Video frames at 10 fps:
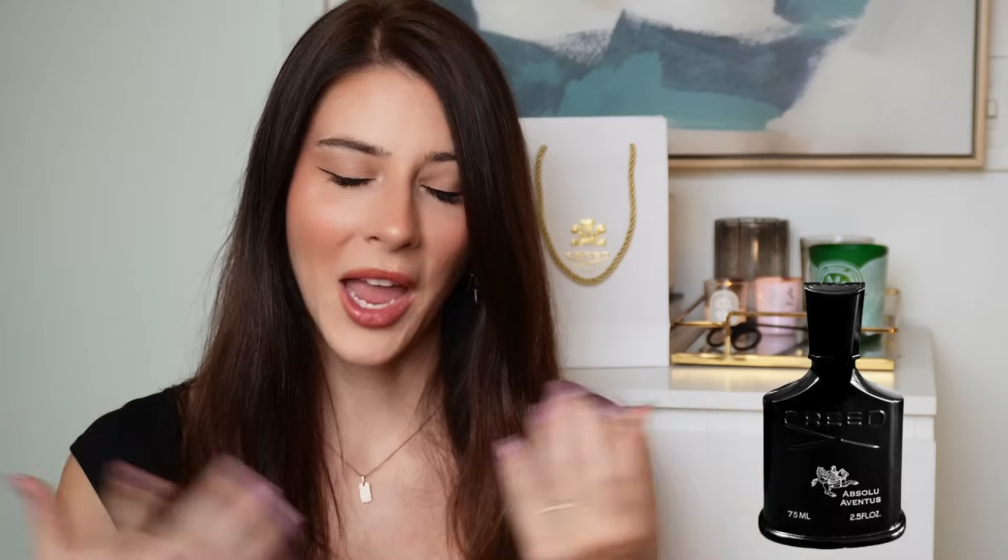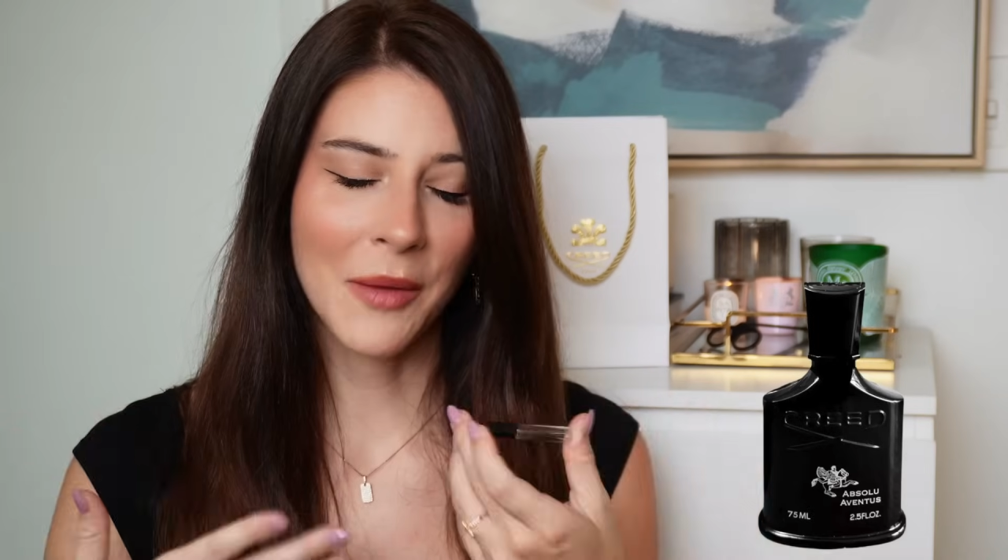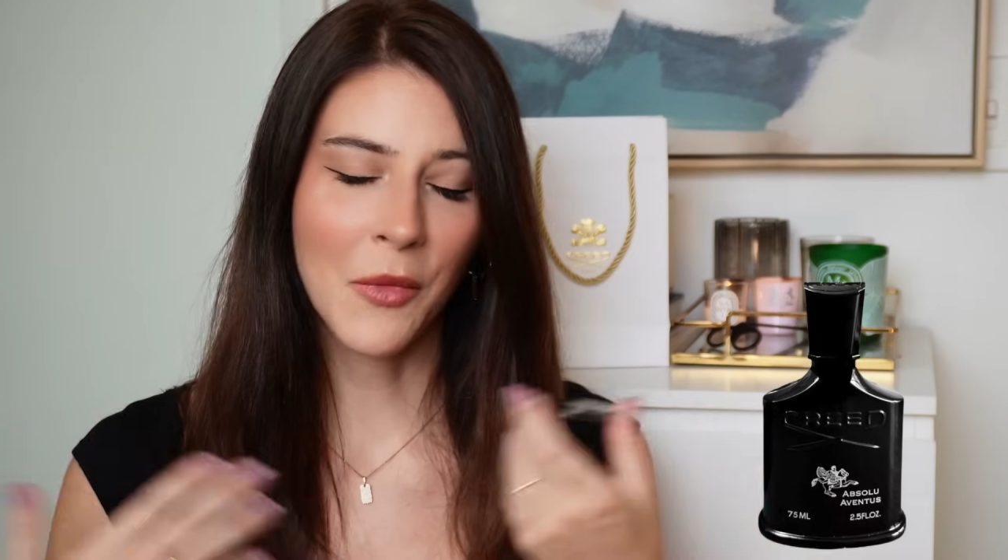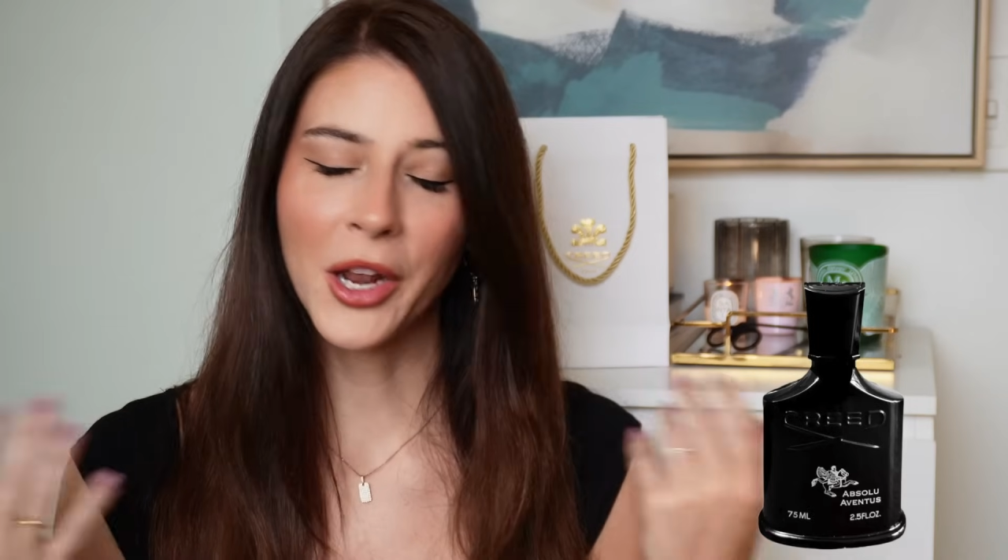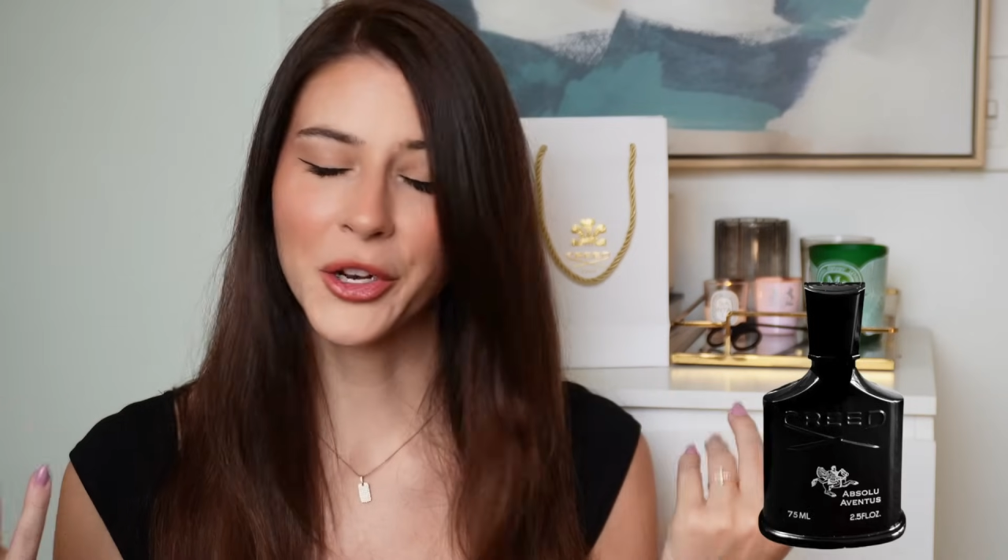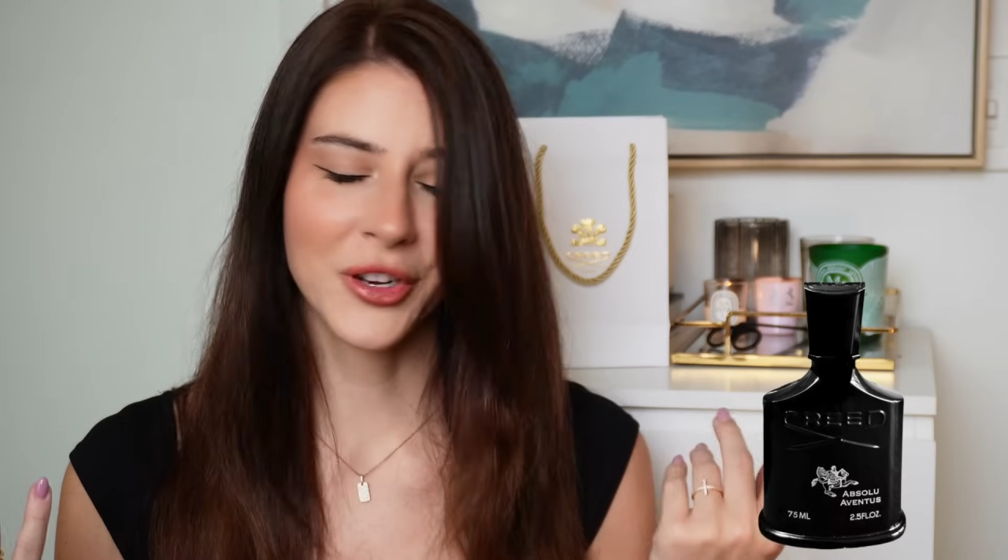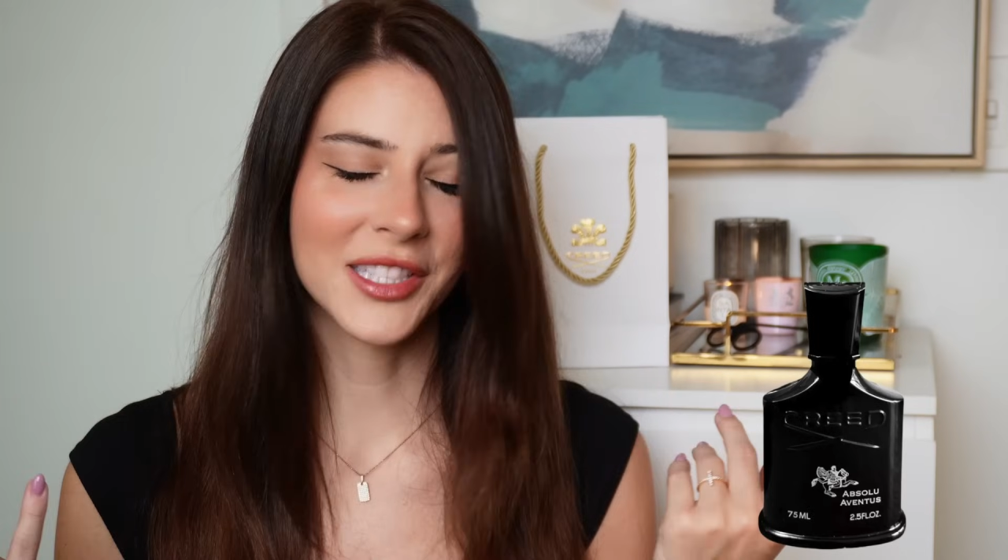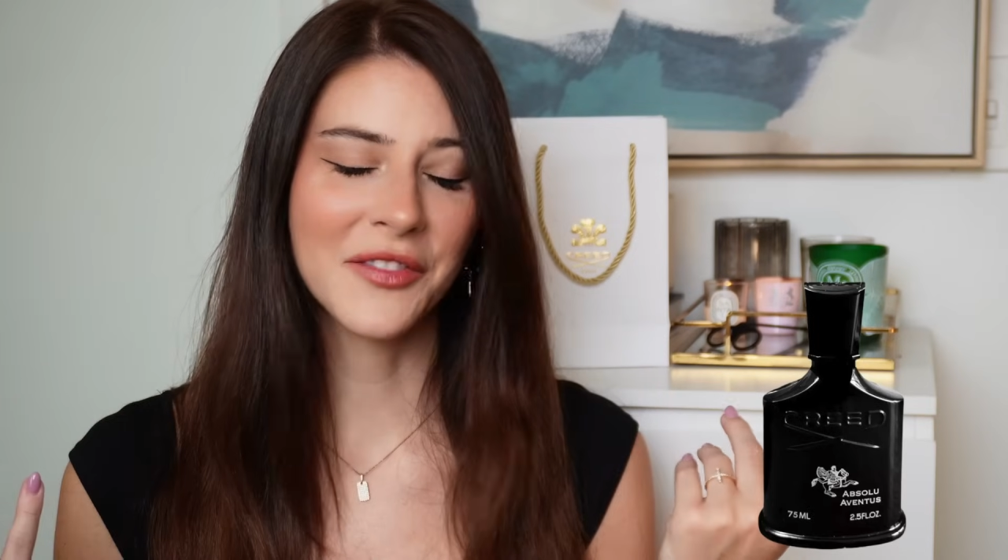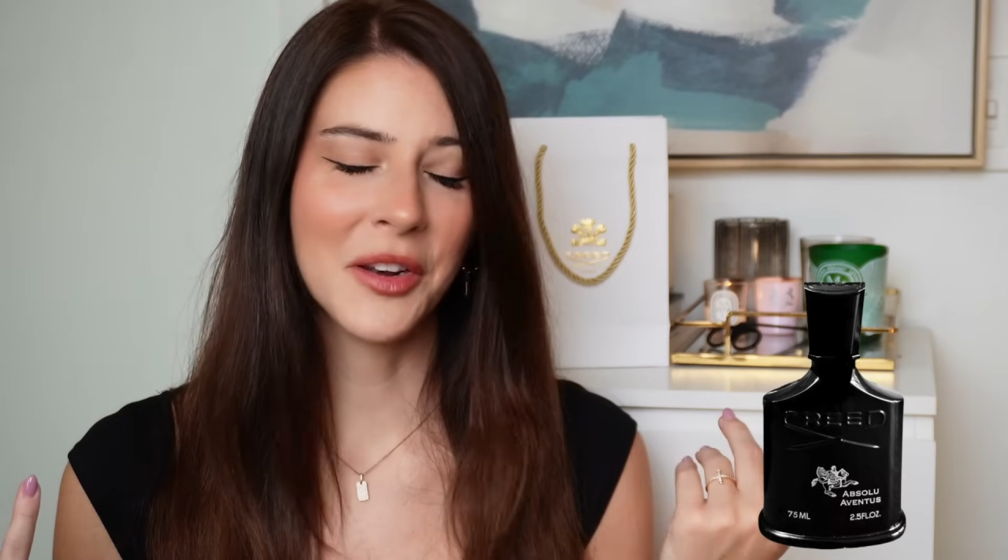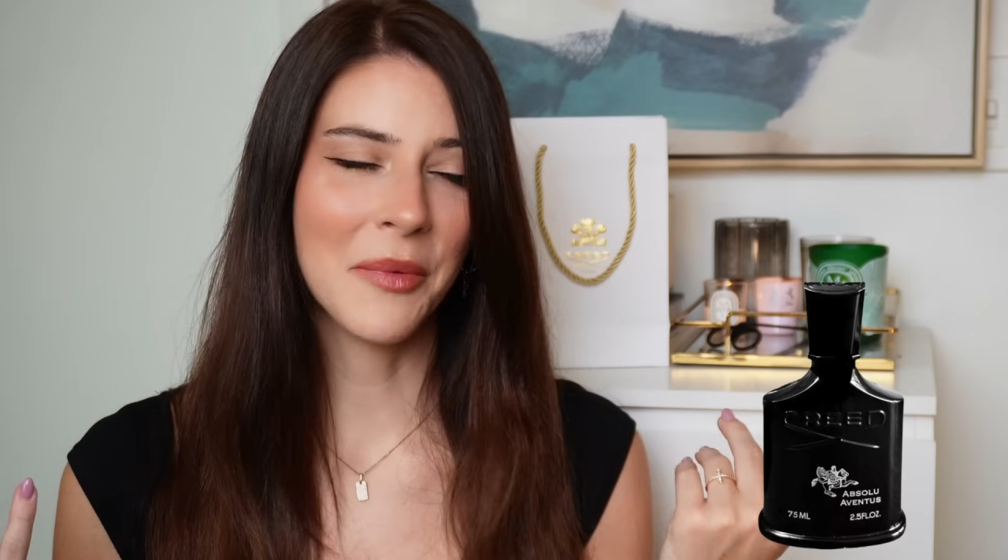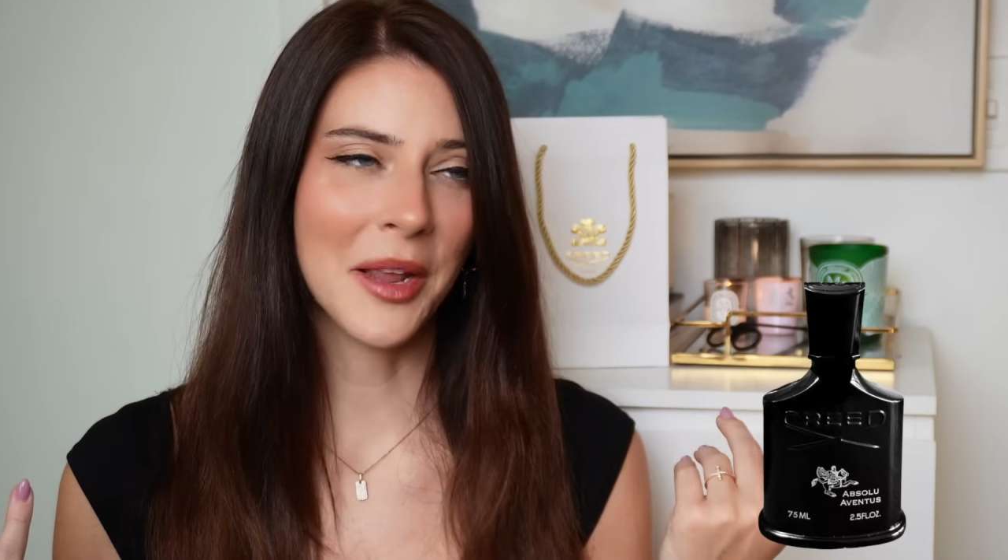I am not a trust fund